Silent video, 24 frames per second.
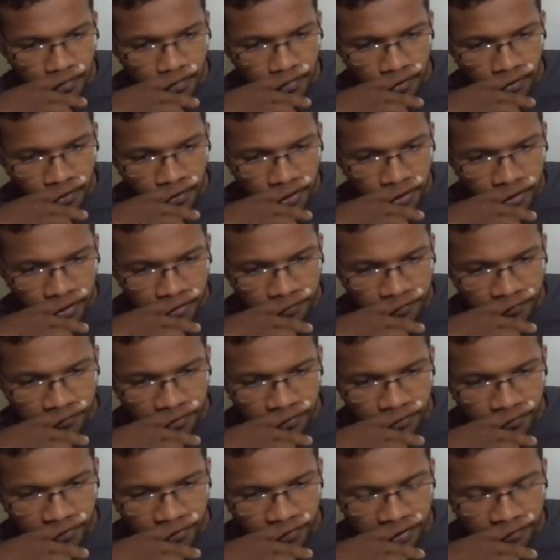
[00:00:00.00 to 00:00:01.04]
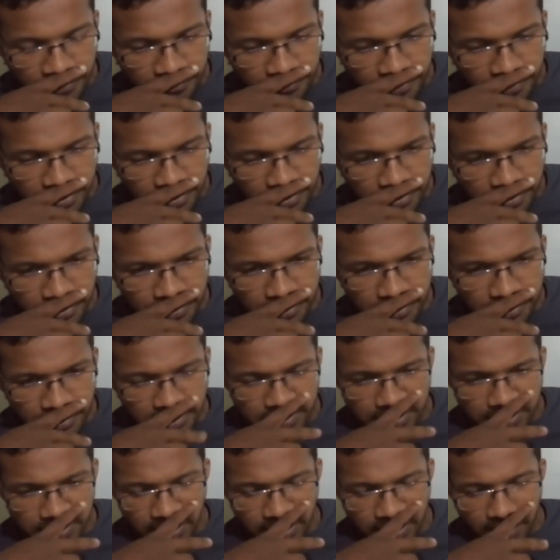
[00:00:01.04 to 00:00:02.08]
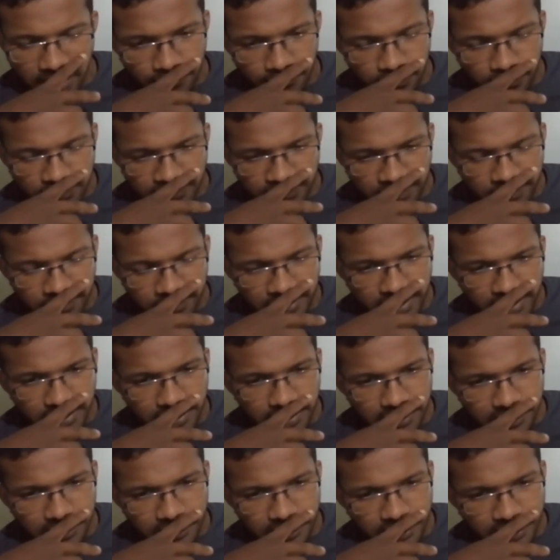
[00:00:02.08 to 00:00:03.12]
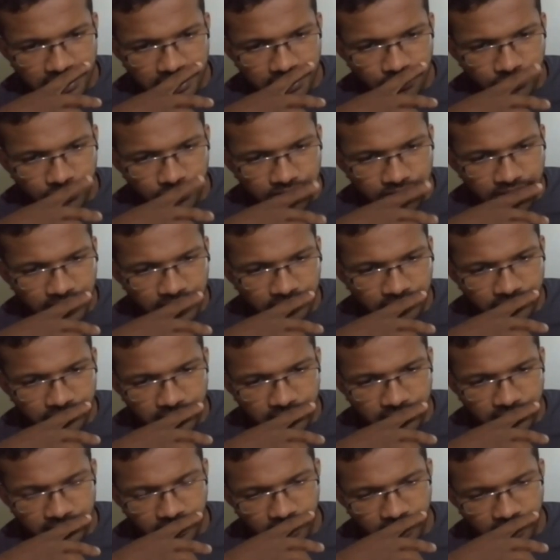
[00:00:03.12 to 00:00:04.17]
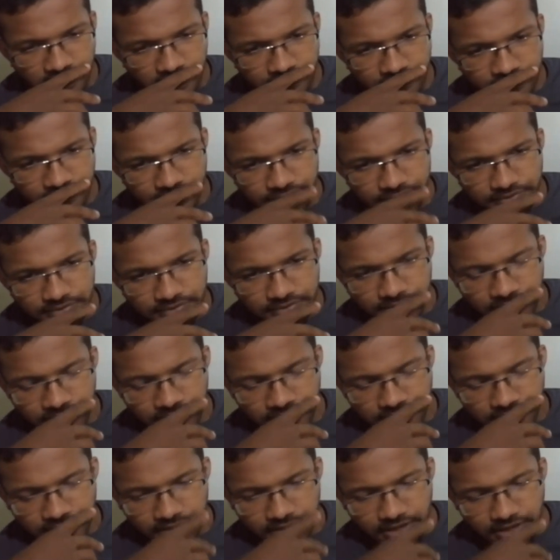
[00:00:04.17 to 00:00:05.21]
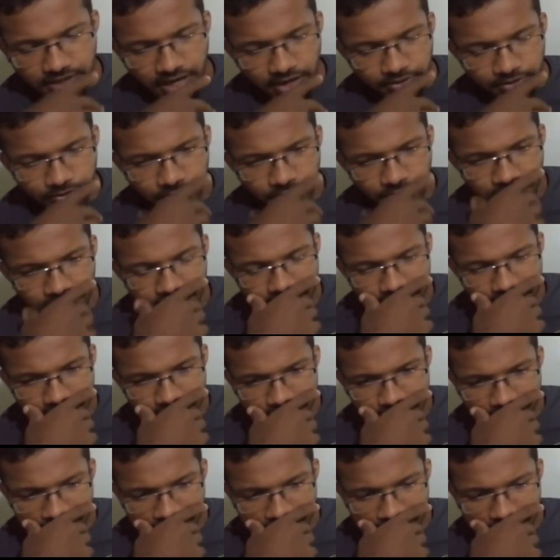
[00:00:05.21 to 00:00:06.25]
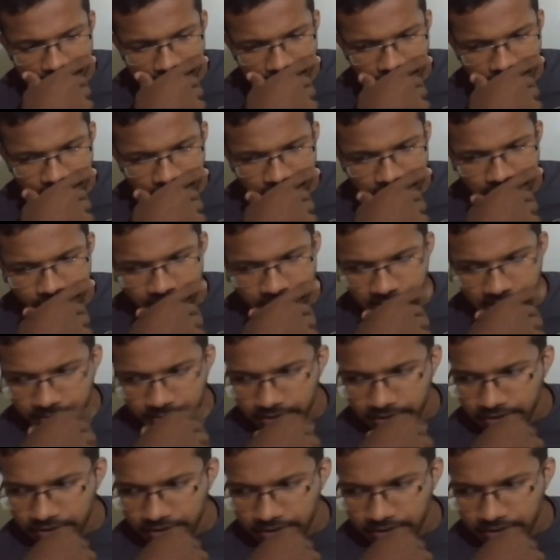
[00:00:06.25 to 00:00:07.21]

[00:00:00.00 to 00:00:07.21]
Okay, what do you have here? This graph looks familiar. It looks like a VN graph. Are you on it? On the paper?